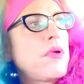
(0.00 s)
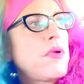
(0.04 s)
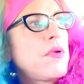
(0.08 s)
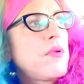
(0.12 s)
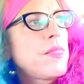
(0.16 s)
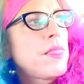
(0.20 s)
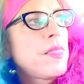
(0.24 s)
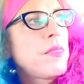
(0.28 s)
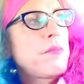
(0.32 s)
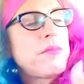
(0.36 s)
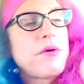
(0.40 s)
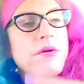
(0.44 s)

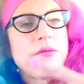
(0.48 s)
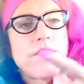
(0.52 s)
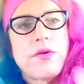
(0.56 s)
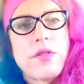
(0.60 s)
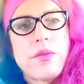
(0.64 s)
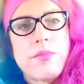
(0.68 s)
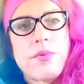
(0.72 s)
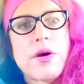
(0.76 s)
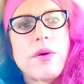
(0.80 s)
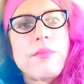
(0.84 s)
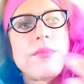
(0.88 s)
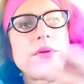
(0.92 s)
But for the
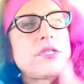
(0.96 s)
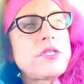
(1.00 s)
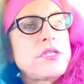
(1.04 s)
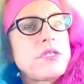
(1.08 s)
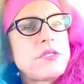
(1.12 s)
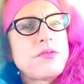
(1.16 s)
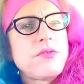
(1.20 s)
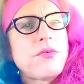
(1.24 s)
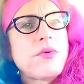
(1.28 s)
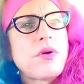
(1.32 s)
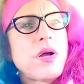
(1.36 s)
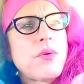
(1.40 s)
purposes
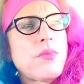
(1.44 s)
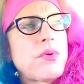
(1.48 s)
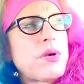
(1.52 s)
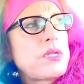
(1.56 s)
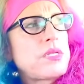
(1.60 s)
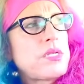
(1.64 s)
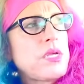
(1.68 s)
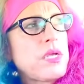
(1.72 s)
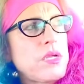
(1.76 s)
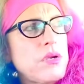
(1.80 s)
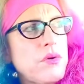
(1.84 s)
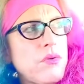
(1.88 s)
of what I want to
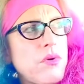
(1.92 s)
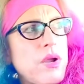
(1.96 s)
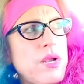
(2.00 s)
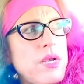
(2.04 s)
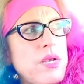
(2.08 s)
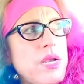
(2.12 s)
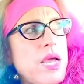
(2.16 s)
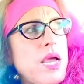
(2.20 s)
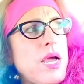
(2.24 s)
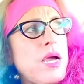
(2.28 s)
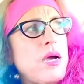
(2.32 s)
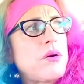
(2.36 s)
tell you right
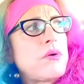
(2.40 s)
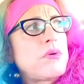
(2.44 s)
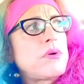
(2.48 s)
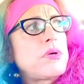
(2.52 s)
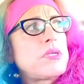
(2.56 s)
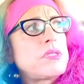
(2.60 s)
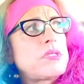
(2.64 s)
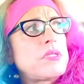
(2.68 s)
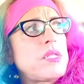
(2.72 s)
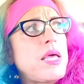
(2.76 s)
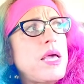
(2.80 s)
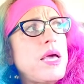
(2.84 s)
now
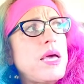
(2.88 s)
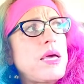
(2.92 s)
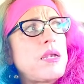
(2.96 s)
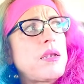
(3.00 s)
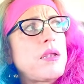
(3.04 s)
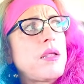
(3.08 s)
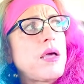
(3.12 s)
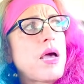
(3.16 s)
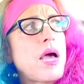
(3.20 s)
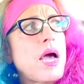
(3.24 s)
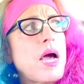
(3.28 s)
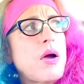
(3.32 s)
is that
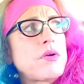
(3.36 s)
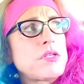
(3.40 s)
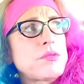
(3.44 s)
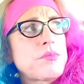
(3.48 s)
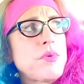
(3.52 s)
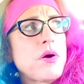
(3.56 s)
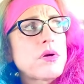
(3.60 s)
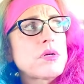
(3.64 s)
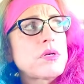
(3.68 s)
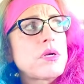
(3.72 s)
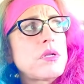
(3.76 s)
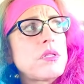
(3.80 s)
I was
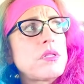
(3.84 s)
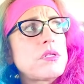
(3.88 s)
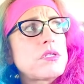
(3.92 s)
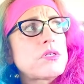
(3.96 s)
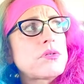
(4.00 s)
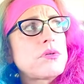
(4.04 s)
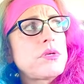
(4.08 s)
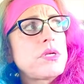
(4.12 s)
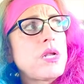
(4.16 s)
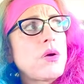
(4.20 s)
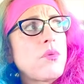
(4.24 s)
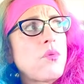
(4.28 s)
parked under this
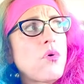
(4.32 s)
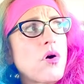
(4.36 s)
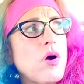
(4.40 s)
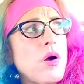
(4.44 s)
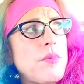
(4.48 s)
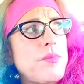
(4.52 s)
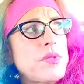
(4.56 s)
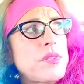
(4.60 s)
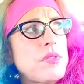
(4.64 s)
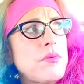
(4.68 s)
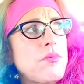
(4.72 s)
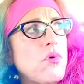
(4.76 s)
tree. I woke up
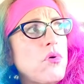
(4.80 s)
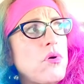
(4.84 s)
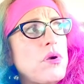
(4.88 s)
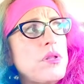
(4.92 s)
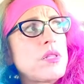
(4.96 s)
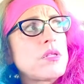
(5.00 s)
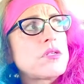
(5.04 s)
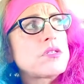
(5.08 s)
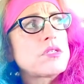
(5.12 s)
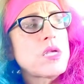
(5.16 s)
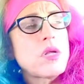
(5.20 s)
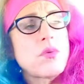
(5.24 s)
in the morning, the
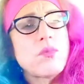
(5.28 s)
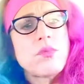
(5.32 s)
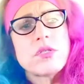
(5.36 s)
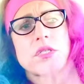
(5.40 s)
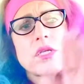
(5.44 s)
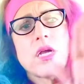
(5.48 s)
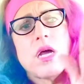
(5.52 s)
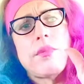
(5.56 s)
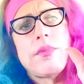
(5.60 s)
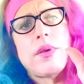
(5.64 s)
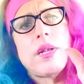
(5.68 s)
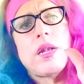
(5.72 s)
sun was
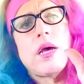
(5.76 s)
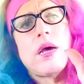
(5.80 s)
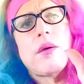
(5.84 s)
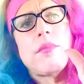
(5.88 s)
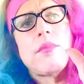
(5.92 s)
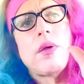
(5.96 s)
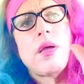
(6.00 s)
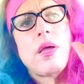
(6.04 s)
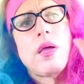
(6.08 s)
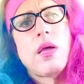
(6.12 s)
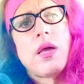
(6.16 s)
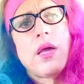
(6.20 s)
coming up,
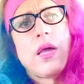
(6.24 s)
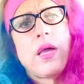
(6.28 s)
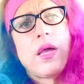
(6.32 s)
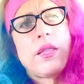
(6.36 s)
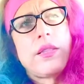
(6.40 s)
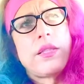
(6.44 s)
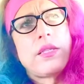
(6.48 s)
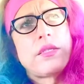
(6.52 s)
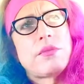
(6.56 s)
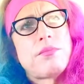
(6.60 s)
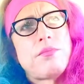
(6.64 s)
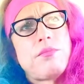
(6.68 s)
and
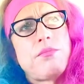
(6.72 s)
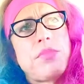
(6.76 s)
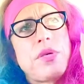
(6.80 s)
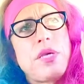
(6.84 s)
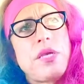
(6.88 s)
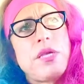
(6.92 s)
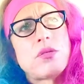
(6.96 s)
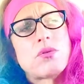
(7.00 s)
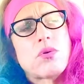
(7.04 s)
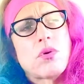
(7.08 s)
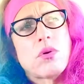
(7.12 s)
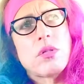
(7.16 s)
these
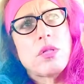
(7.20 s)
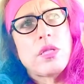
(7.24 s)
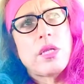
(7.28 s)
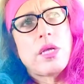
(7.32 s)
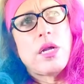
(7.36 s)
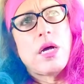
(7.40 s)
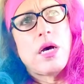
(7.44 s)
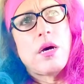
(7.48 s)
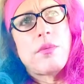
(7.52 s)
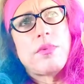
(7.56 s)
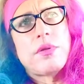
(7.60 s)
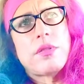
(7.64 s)
bees were lit
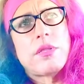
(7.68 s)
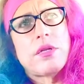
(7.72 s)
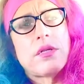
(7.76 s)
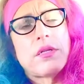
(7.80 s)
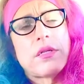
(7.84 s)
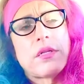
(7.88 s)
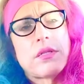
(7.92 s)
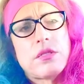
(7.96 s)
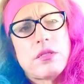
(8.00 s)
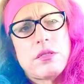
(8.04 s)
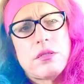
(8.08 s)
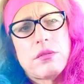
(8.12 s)
up, and
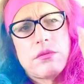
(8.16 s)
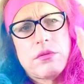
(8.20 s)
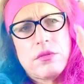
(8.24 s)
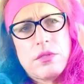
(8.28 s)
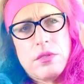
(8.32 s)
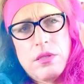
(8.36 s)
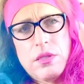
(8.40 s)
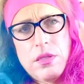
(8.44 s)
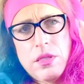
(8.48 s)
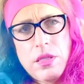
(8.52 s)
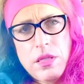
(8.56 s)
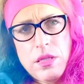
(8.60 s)

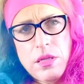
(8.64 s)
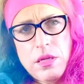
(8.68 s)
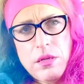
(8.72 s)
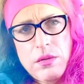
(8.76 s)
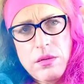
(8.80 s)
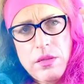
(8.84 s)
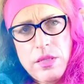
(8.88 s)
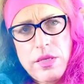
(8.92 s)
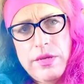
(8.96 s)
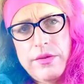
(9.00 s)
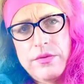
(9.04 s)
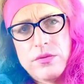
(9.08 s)
the little
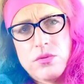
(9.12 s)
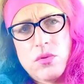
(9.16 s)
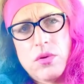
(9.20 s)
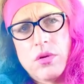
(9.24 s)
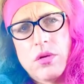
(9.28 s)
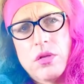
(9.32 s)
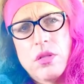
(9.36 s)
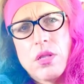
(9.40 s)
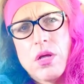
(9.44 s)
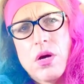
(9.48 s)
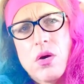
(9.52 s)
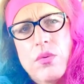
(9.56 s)
leaves were
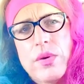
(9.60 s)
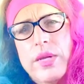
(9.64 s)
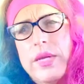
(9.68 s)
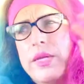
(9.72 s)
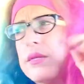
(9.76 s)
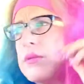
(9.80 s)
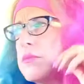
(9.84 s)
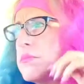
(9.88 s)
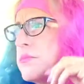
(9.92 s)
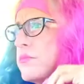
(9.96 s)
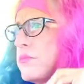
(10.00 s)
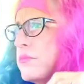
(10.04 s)
glowing.
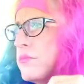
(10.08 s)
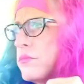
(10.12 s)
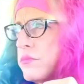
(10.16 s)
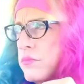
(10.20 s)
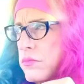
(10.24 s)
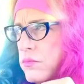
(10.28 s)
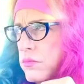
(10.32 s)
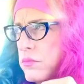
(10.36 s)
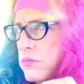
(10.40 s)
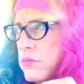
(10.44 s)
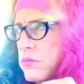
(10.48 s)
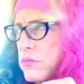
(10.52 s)

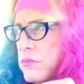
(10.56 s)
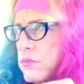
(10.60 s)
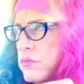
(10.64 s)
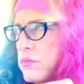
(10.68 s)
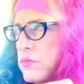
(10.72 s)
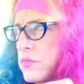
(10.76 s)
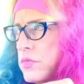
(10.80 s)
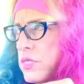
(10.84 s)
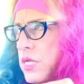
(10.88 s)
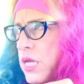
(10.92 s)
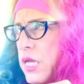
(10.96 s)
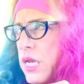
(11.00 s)

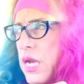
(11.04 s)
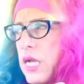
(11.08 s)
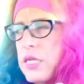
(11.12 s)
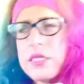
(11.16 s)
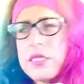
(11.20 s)
And I started